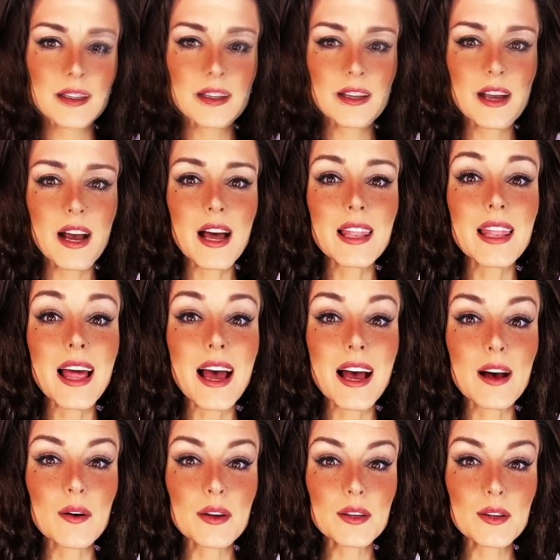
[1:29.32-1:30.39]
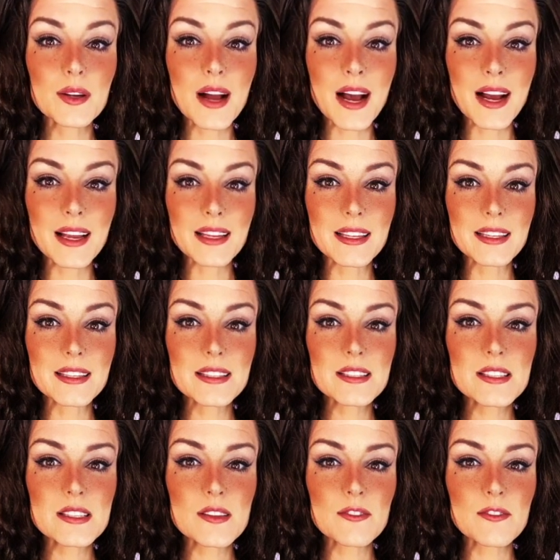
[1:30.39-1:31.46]
Allowing your eyelids to
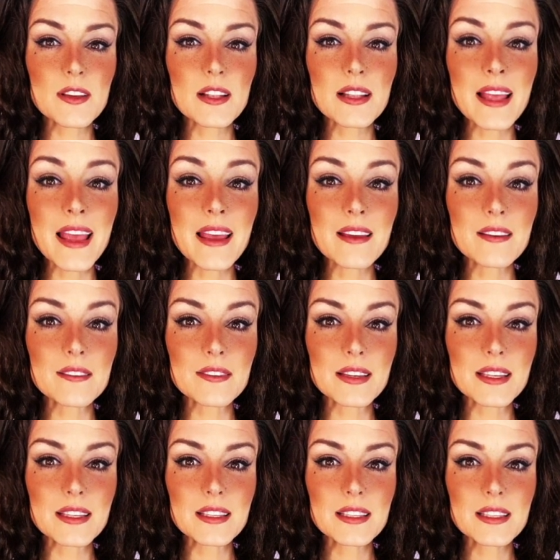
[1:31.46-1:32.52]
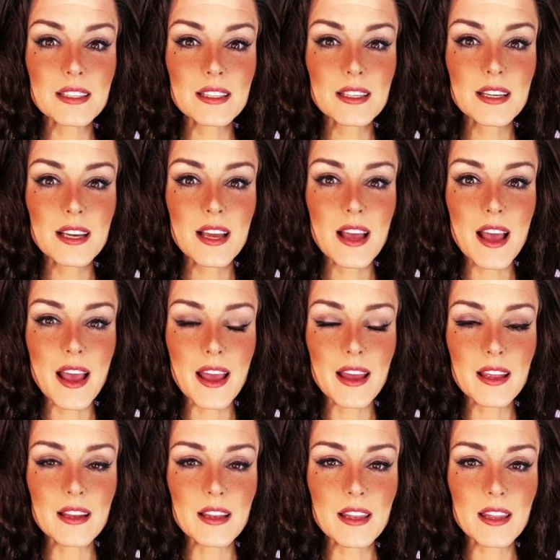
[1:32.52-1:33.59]
feel heavy and
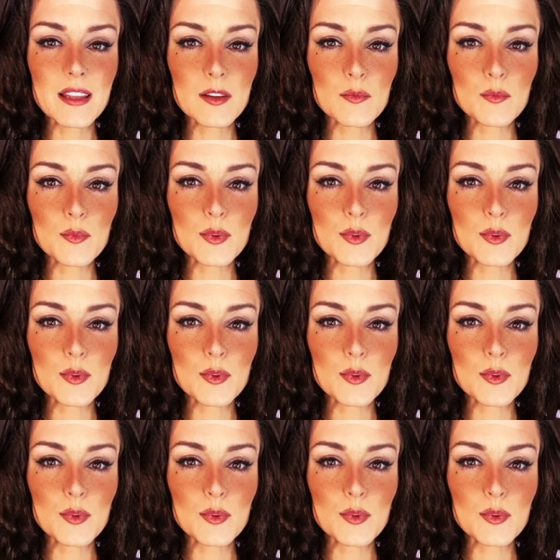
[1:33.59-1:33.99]
limp,